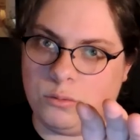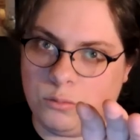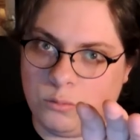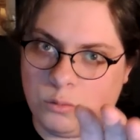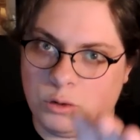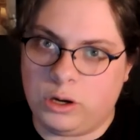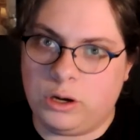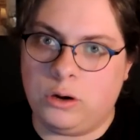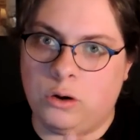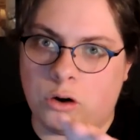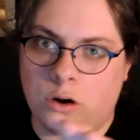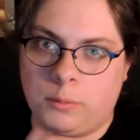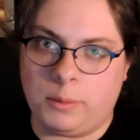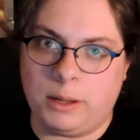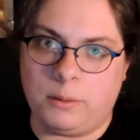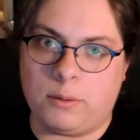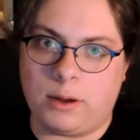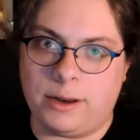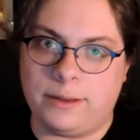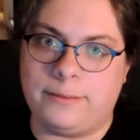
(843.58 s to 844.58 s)
wouldn't normally
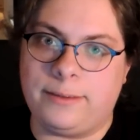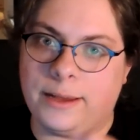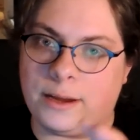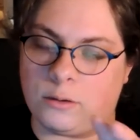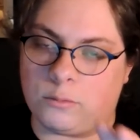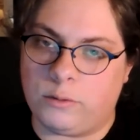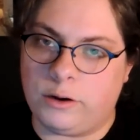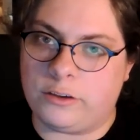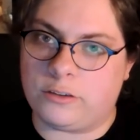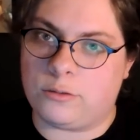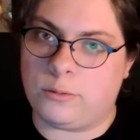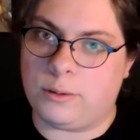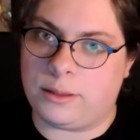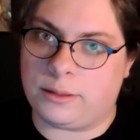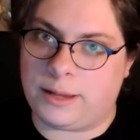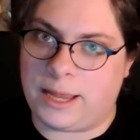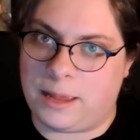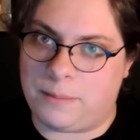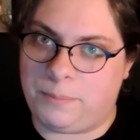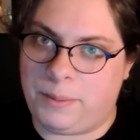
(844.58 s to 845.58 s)
want to take a risk with
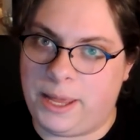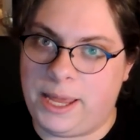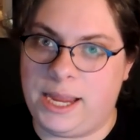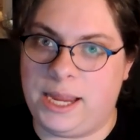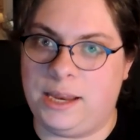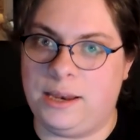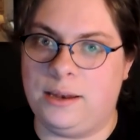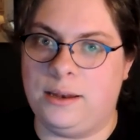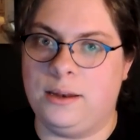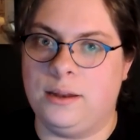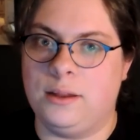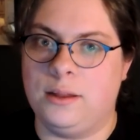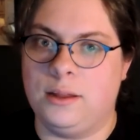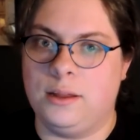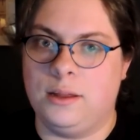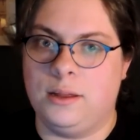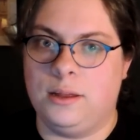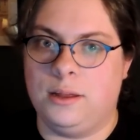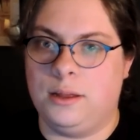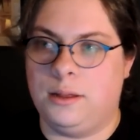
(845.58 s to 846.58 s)
campaign
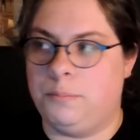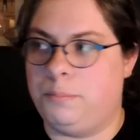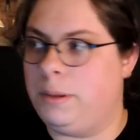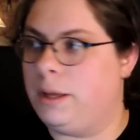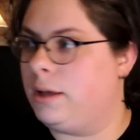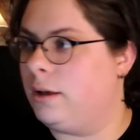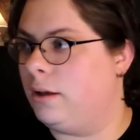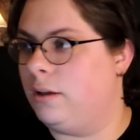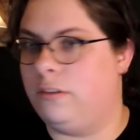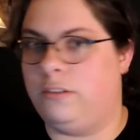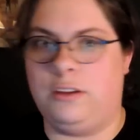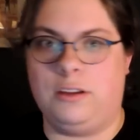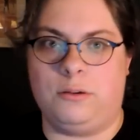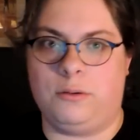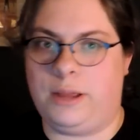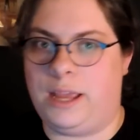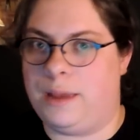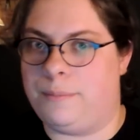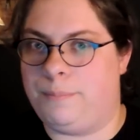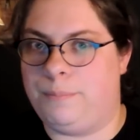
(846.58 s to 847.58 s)
because you know
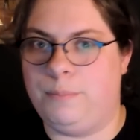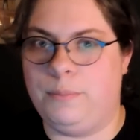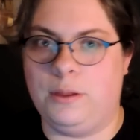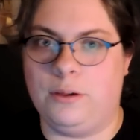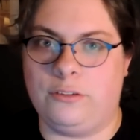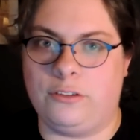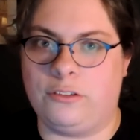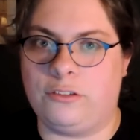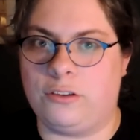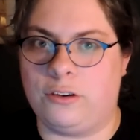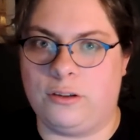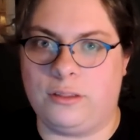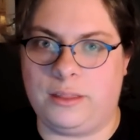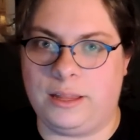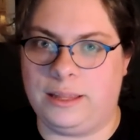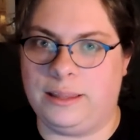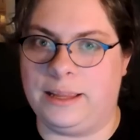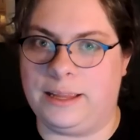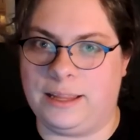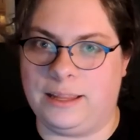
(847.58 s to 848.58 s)
camp there's a certain thing
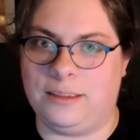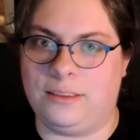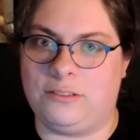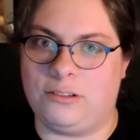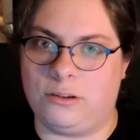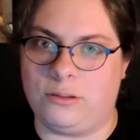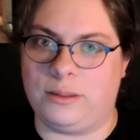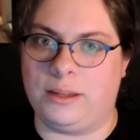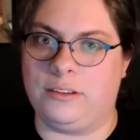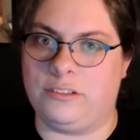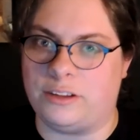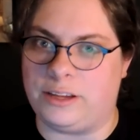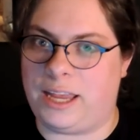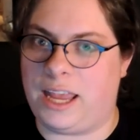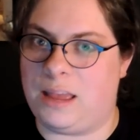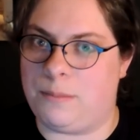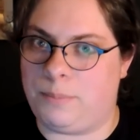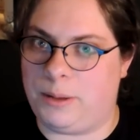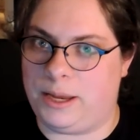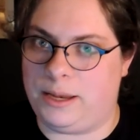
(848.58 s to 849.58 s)
that certain things that
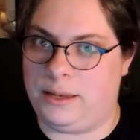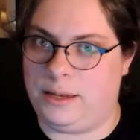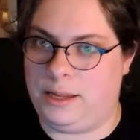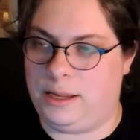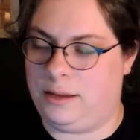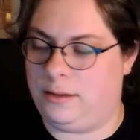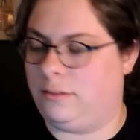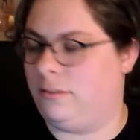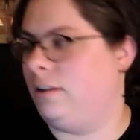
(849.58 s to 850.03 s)
campaign needs.